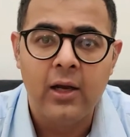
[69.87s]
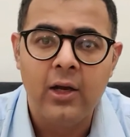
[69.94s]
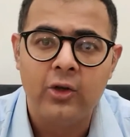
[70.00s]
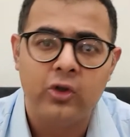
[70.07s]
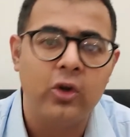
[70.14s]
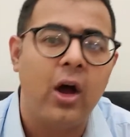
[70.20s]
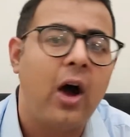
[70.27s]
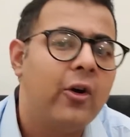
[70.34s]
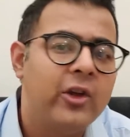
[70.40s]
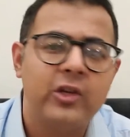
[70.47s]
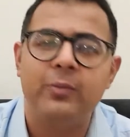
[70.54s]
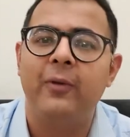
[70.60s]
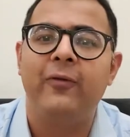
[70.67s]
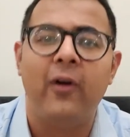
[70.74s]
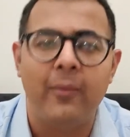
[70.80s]
So how does
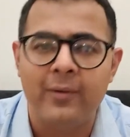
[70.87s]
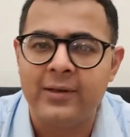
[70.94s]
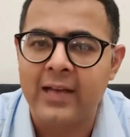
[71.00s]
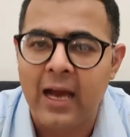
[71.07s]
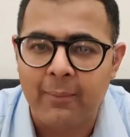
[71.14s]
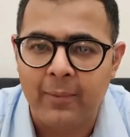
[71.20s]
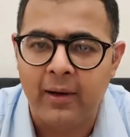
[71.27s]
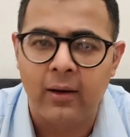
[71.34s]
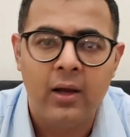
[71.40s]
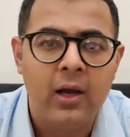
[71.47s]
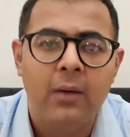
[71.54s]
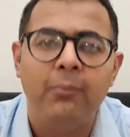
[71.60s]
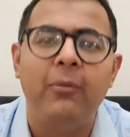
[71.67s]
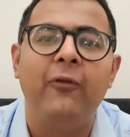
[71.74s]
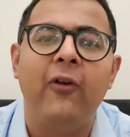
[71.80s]
performance happen?
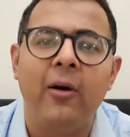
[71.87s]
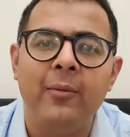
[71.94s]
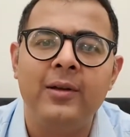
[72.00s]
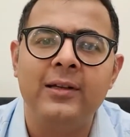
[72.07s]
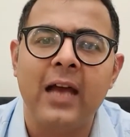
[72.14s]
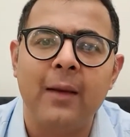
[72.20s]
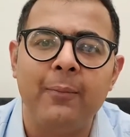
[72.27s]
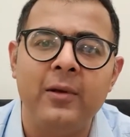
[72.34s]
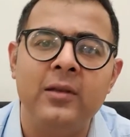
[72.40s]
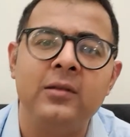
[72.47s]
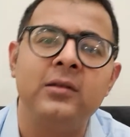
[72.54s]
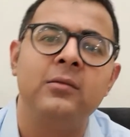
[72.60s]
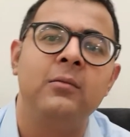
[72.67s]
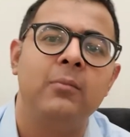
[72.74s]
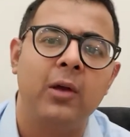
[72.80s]
Performance
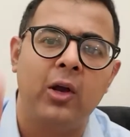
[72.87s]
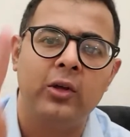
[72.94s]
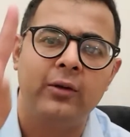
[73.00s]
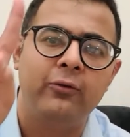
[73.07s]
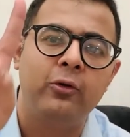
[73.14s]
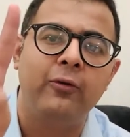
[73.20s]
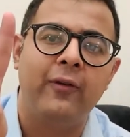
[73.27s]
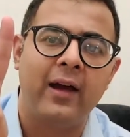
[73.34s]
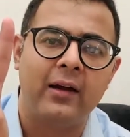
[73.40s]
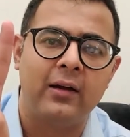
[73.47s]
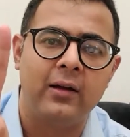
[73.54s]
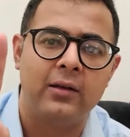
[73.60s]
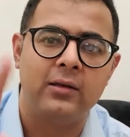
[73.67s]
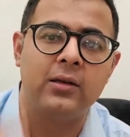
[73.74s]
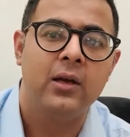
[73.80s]
happens because of two
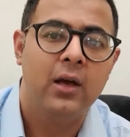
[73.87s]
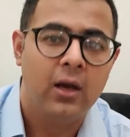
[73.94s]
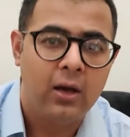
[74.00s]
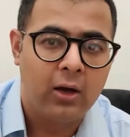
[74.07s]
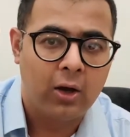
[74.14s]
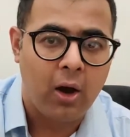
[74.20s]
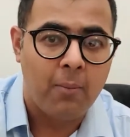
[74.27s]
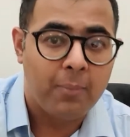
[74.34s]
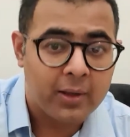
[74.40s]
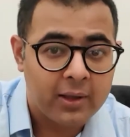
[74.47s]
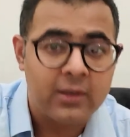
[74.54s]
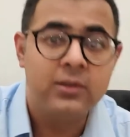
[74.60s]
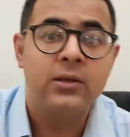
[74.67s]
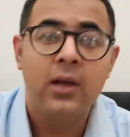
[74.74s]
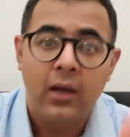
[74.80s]
factors:
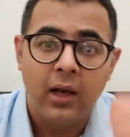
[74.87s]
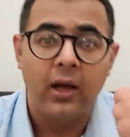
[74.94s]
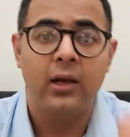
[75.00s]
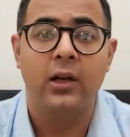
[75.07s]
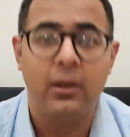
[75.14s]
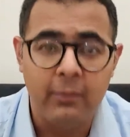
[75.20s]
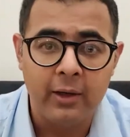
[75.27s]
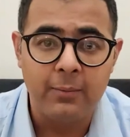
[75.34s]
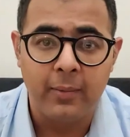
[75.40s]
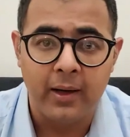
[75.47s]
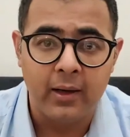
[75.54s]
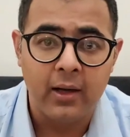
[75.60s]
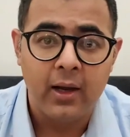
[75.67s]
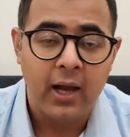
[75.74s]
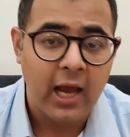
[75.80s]
competence and
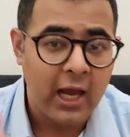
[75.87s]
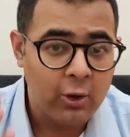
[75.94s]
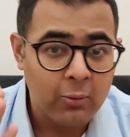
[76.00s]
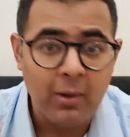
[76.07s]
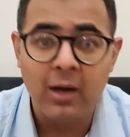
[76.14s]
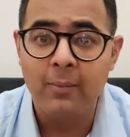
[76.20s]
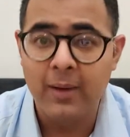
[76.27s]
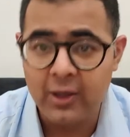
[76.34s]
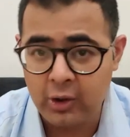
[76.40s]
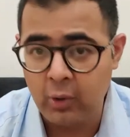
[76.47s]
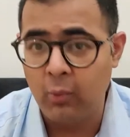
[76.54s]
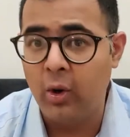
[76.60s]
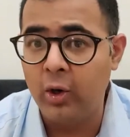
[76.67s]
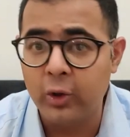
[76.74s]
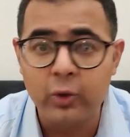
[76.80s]
commitment. And Umang, based
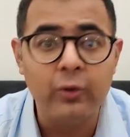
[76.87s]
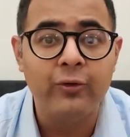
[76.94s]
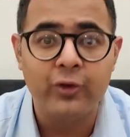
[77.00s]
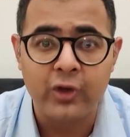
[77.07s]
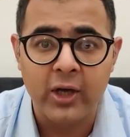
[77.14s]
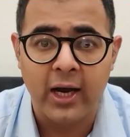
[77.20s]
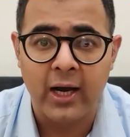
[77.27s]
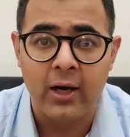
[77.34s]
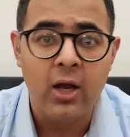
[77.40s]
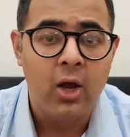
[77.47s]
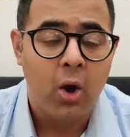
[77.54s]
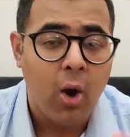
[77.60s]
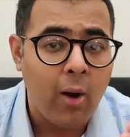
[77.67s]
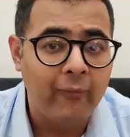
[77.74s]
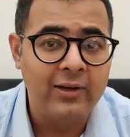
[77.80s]
on what you've shared,
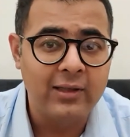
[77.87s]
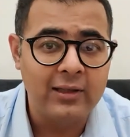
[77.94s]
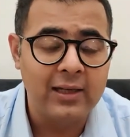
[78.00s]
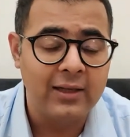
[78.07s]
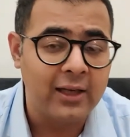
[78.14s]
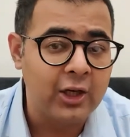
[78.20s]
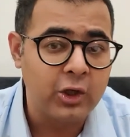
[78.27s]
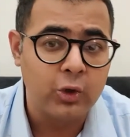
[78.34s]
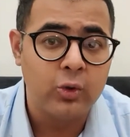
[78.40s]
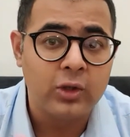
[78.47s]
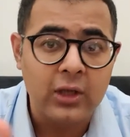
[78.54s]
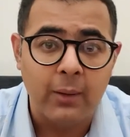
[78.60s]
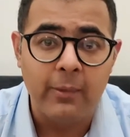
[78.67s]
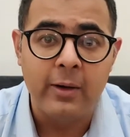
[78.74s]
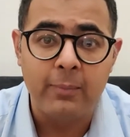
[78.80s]
obviously the issue is
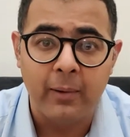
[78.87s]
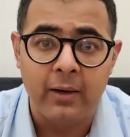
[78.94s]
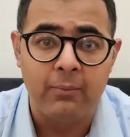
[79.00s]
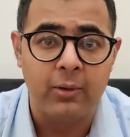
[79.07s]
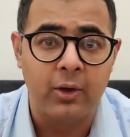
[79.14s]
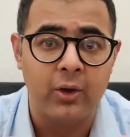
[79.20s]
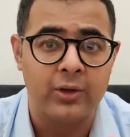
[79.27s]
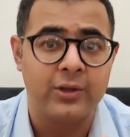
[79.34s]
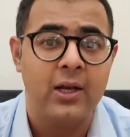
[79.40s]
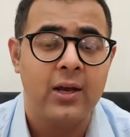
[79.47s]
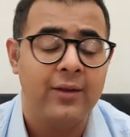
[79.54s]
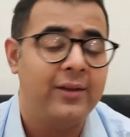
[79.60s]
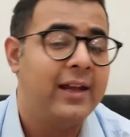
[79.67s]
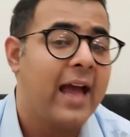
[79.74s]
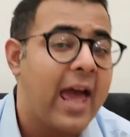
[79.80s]
commitment, because
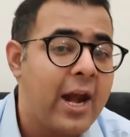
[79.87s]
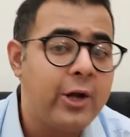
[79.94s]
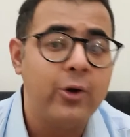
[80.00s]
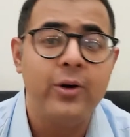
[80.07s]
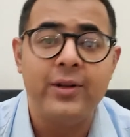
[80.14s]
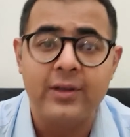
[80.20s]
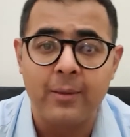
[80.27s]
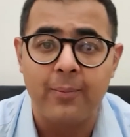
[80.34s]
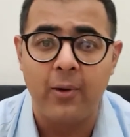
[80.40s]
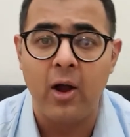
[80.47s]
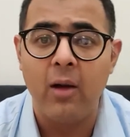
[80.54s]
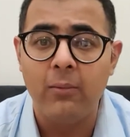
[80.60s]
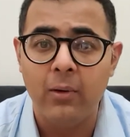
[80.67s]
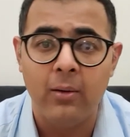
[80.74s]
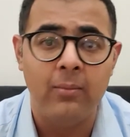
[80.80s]
the attitude is a
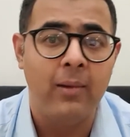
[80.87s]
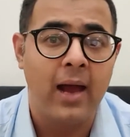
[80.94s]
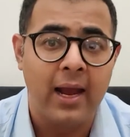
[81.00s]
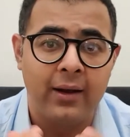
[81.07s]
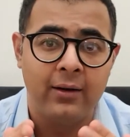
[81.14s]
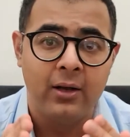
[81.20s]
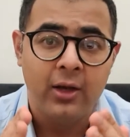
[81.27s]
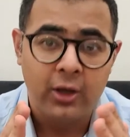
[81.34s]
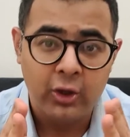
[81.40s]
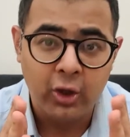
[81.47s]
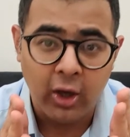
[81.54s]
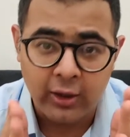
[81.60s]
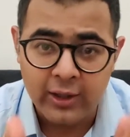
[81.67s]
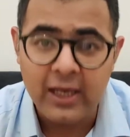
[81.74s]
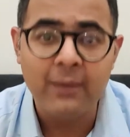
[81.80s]
problem and
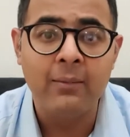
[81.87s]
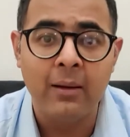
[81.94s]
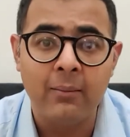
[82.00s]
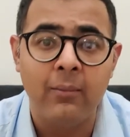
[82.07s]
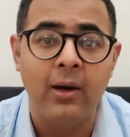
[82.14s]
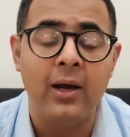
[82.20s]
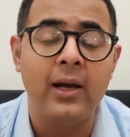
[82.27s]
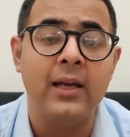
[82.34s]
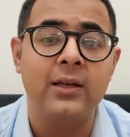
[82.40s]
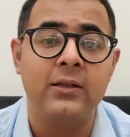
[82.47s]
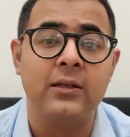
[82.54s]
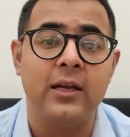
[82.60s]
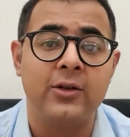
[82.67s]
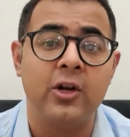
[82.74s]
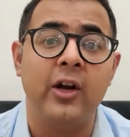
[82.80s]
your team member
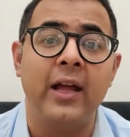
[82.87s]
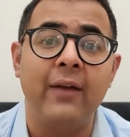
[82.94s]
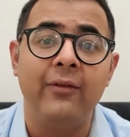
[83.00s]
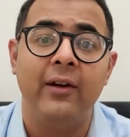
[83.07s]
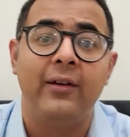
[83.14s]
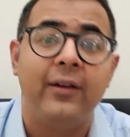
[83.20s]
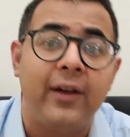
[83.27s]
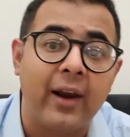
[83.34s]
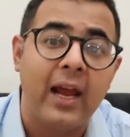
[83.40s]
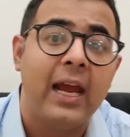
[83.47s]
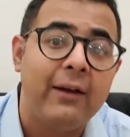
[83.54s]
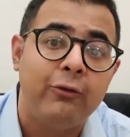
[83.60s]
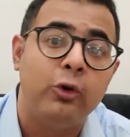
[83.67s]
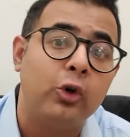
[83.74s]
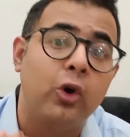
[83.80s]
does not have the
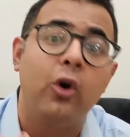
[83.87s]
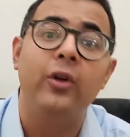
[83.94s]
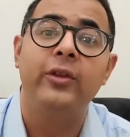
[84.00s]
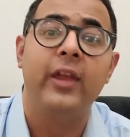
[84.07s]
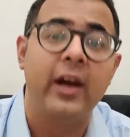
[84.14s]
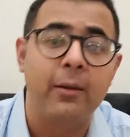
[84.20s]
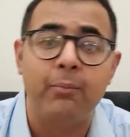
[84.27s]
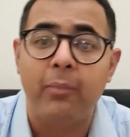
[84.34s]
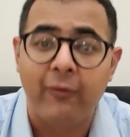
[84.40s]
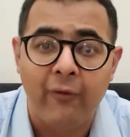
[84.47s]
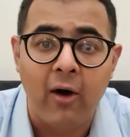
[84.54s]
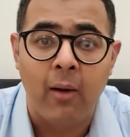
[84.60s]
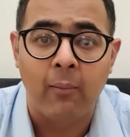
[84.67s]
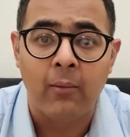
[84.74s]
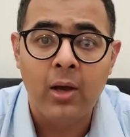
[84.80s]
drive to go out there and
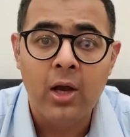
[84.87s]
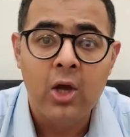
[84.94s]
perform.